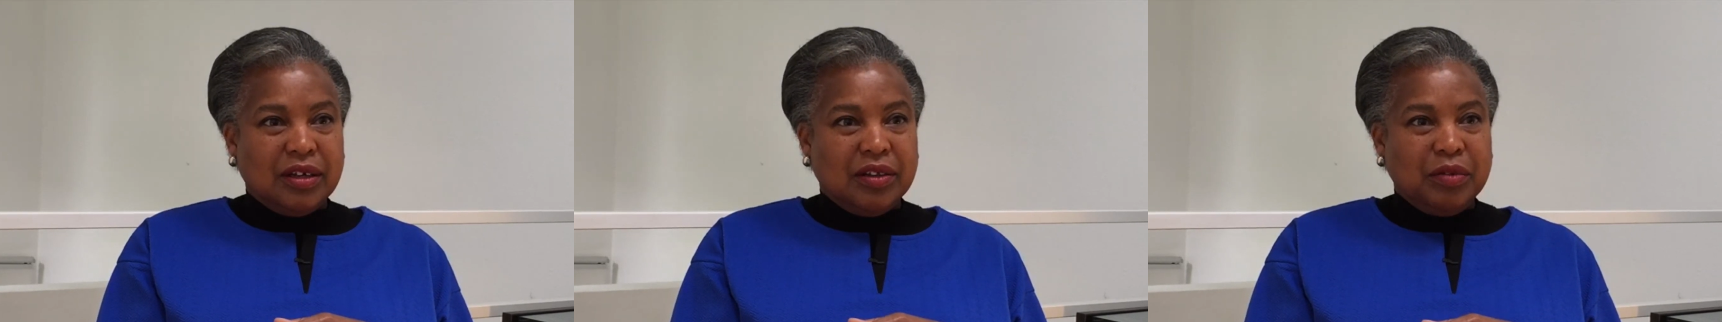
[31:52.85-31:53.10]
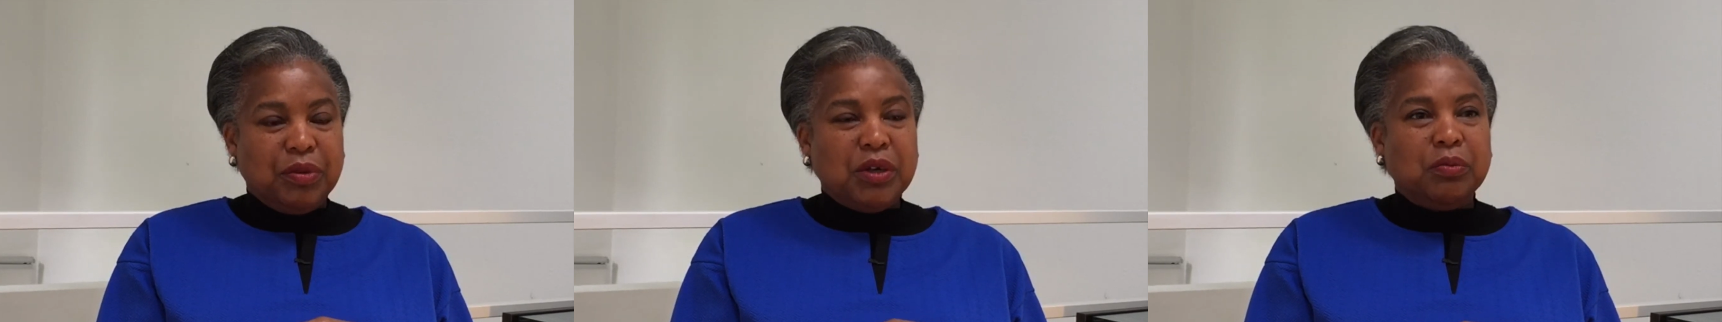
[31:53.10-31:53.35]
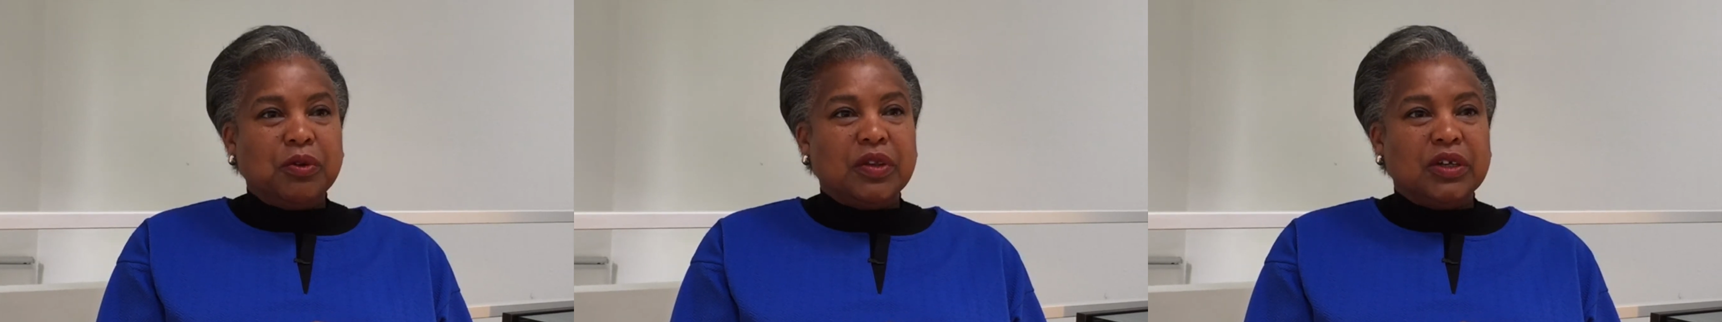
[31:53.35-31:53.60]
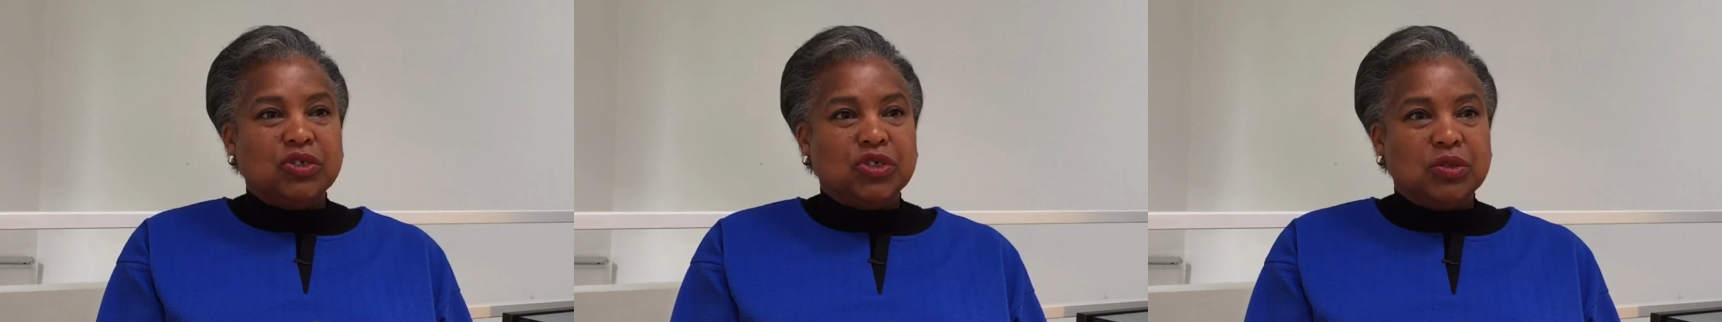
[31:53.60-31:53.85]
the people
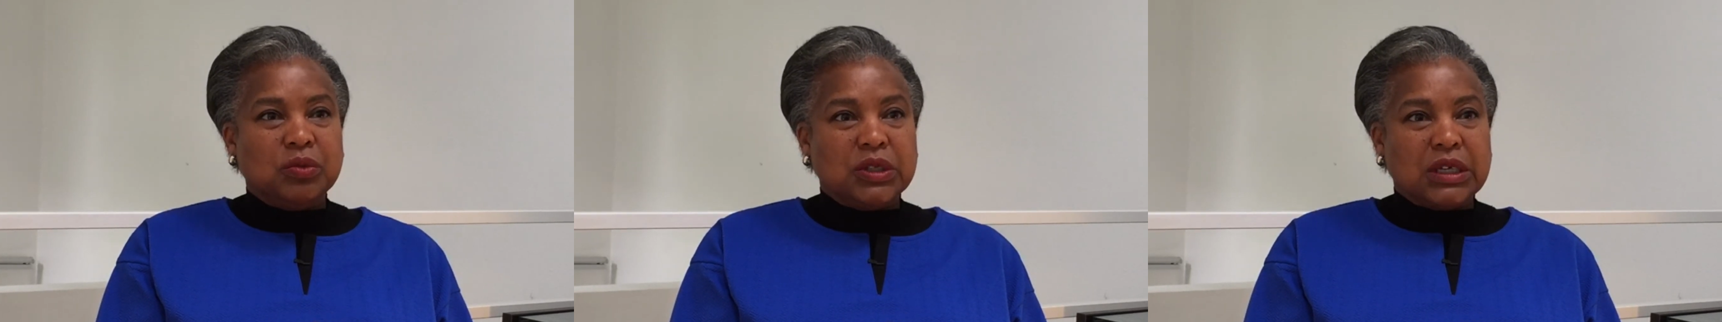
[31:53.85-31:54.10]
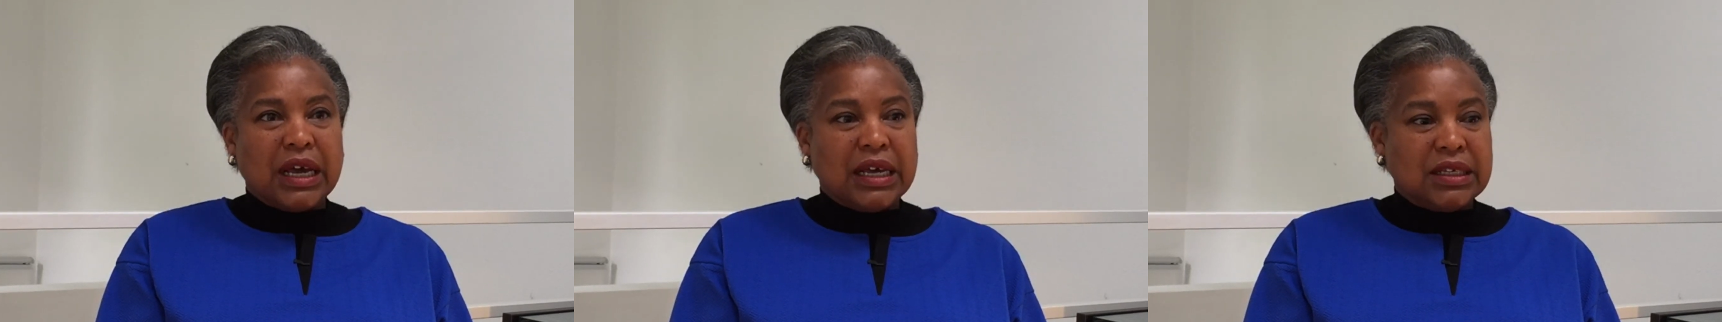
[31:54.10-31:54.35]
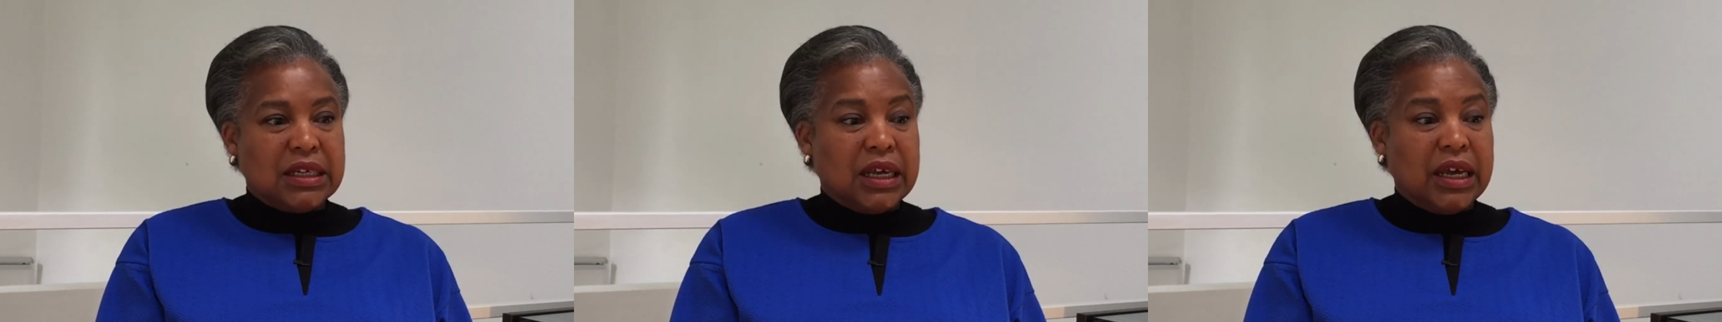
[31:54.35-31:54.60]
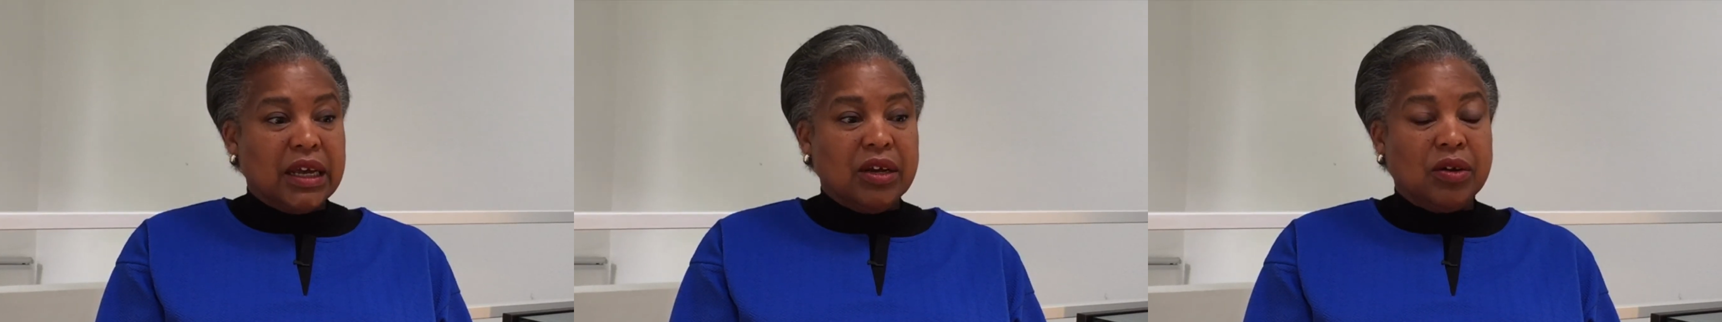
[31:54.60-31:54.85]
that she was
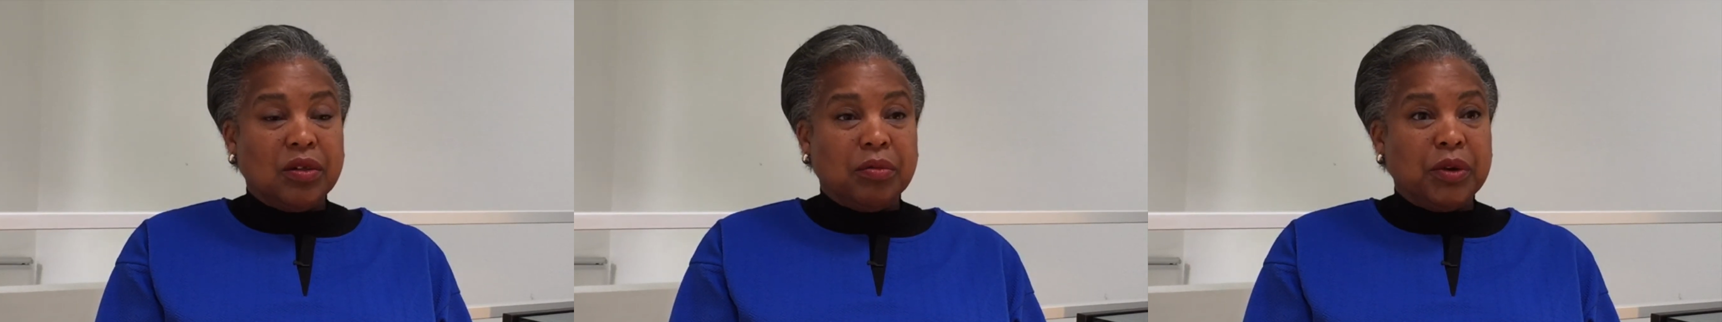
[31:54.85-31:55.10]
castigating are the